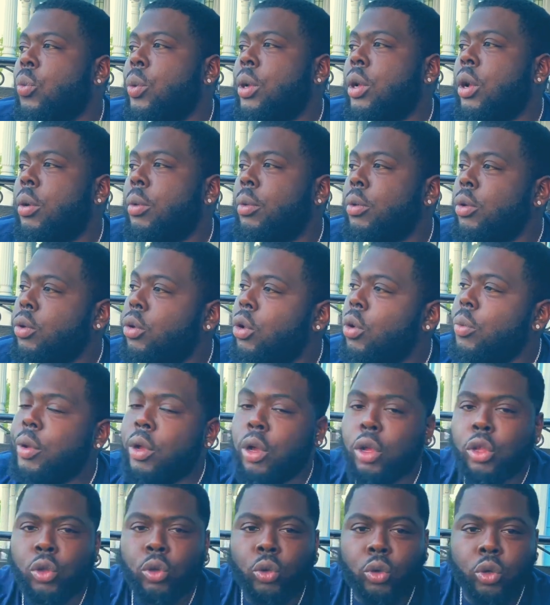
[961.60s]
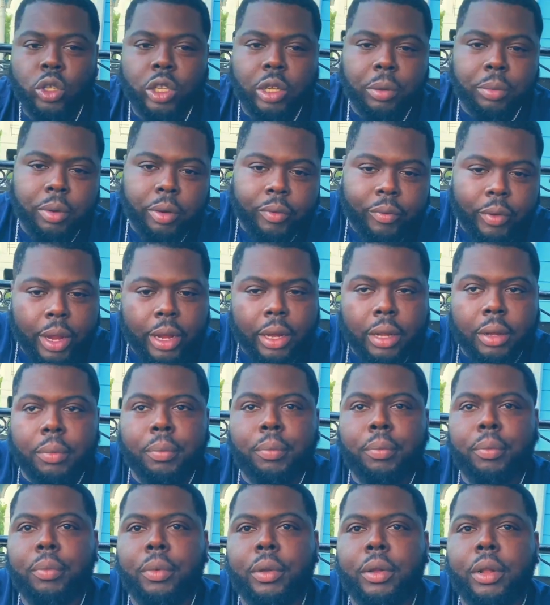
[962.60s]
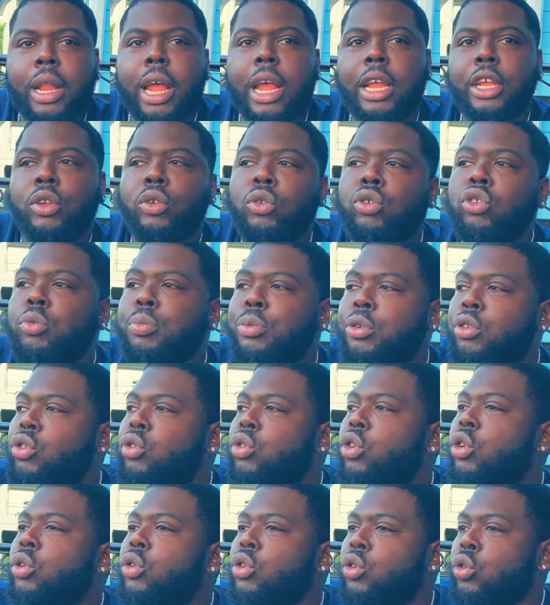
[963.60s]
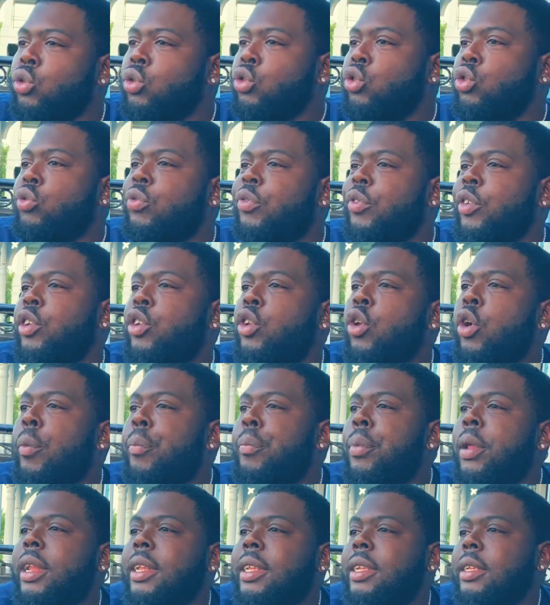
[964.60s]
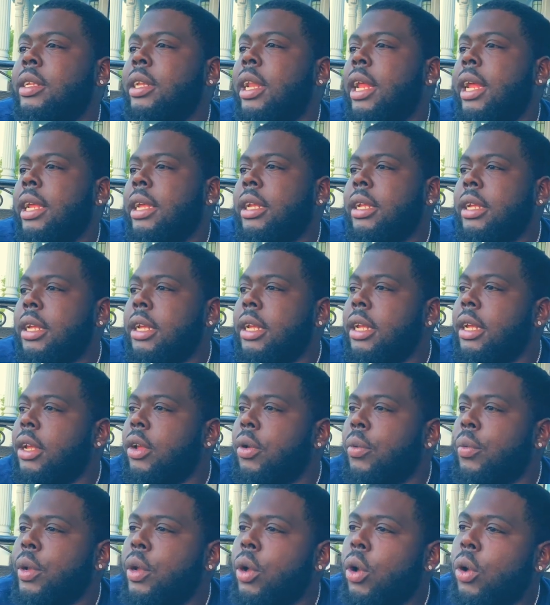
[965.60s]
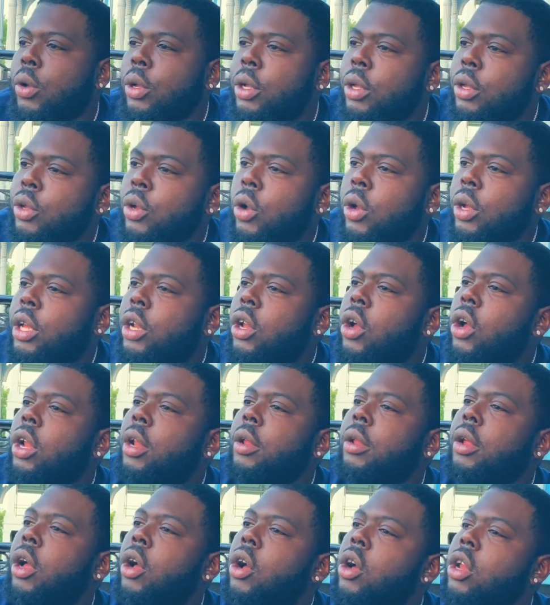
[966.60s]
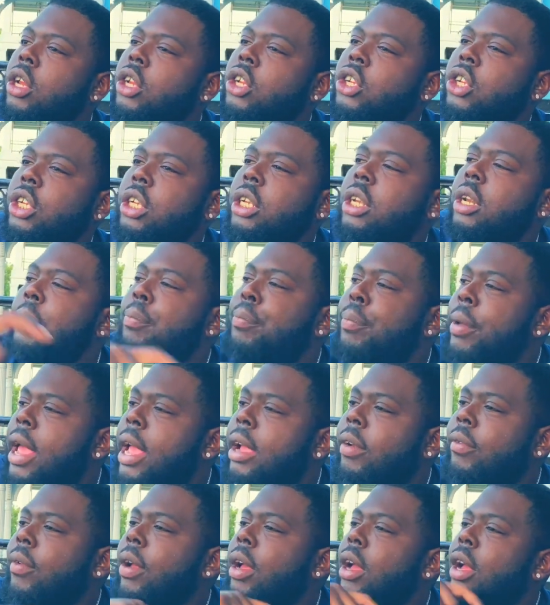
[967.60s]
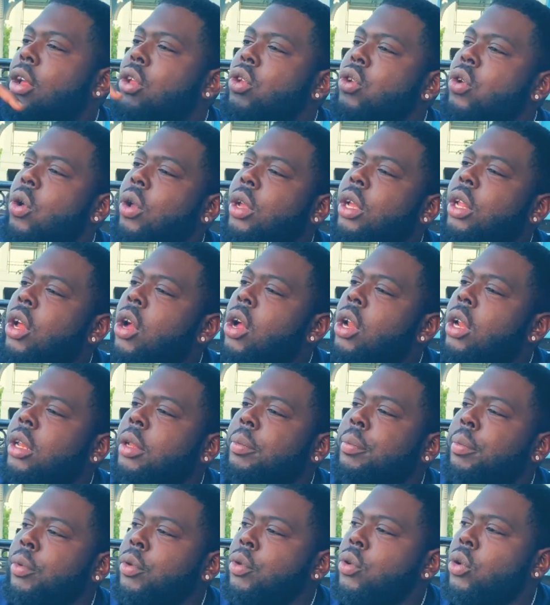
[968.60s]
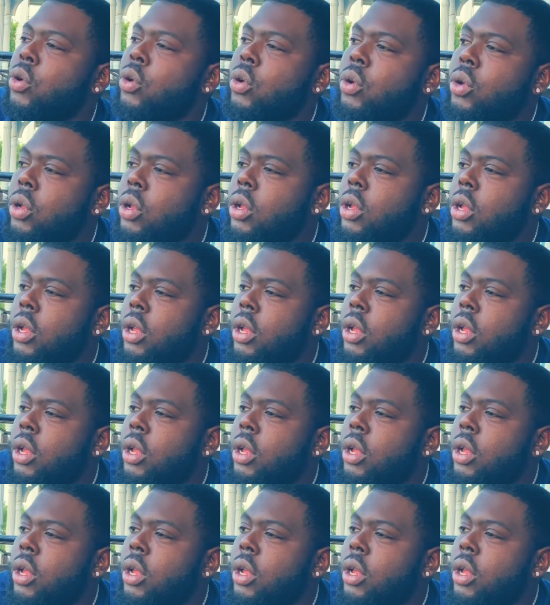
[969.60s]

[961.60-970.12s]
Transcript: gonna use him, all right. Not usual, but you know, use you for your ability. Like, you gonna get all the shit in the background, you gonna get all the, you know,